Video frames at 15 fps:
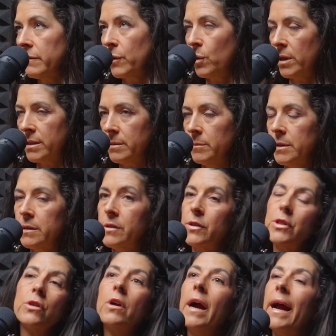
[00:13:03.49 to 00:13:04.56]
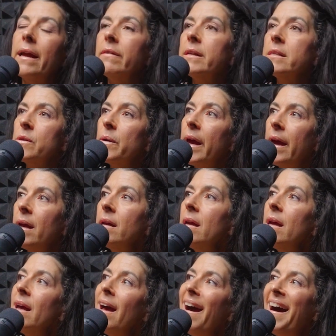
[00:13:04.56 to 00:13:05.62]
Of course, I'm going to start to cry, and okay.
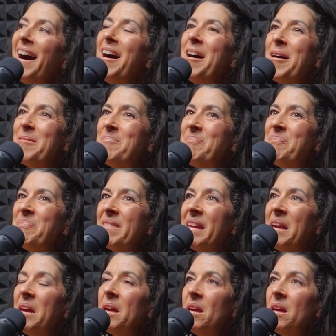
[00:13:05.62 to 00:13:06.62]
Yes.